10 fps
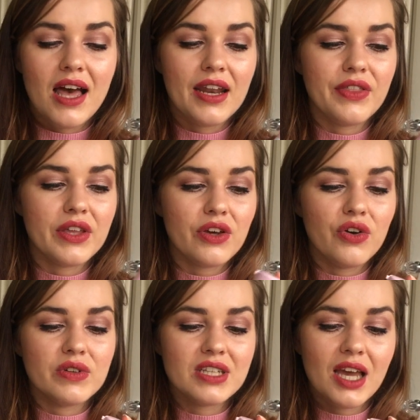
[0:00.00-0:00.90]
And I think
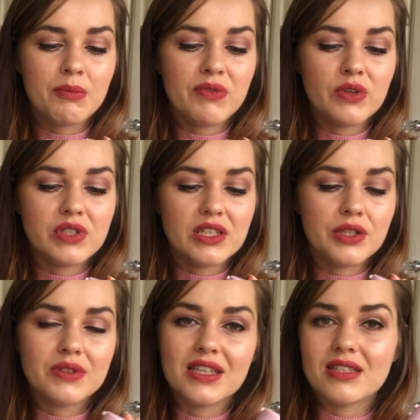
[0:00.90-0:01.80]
over time, if you did
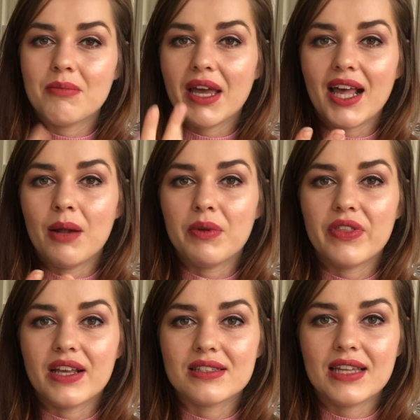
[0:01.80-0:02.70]
use this, it might help with
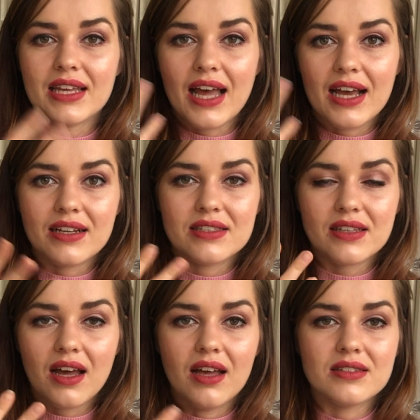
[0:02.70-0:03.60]
things like acne
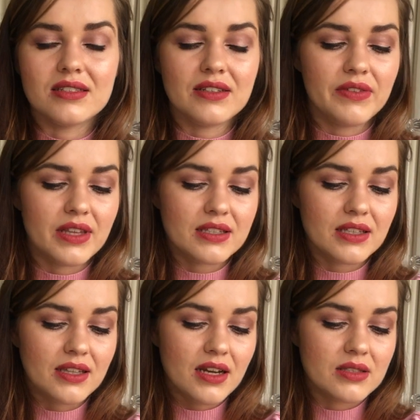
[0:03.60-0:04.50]
scars and different things
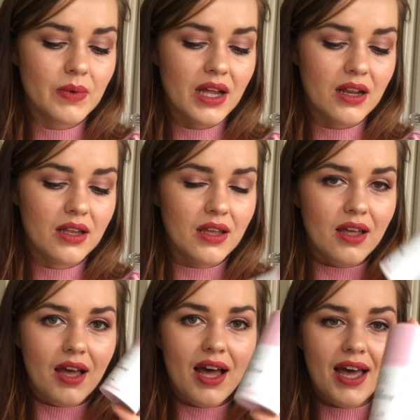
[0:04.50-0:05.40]
like that as well.
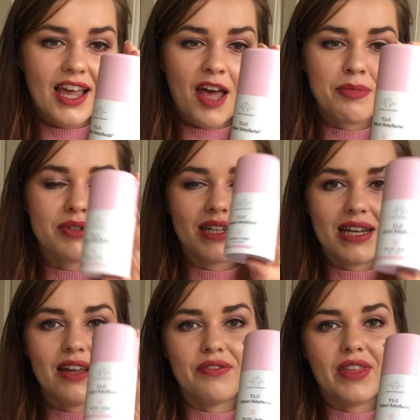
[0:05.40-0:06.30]
I
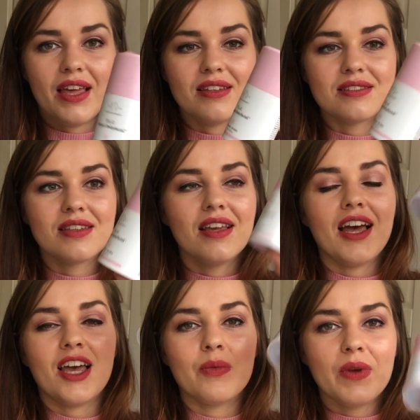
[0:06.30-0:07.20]
absolutely love this.
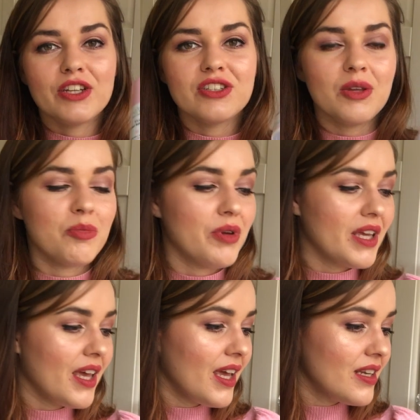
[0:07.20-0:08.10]
I wish they would
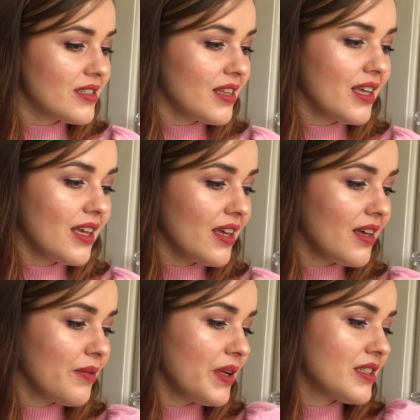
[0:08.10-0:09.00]
bring it into
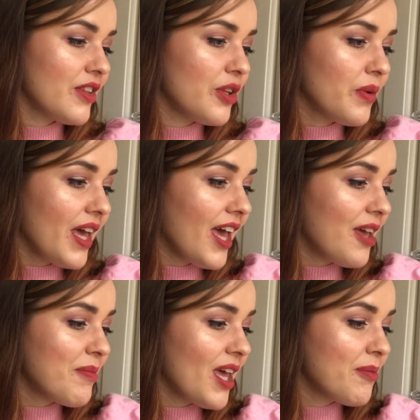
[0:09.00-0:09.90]
the
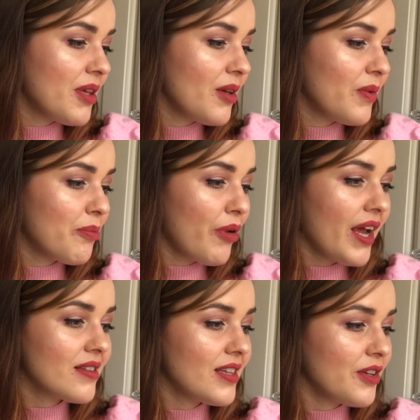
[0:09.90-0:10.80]
UK, maybe with
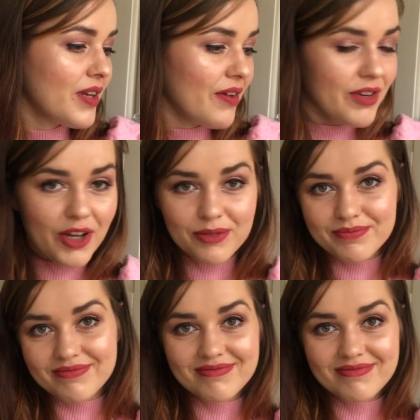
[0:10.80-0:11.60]
Brexit, you never know.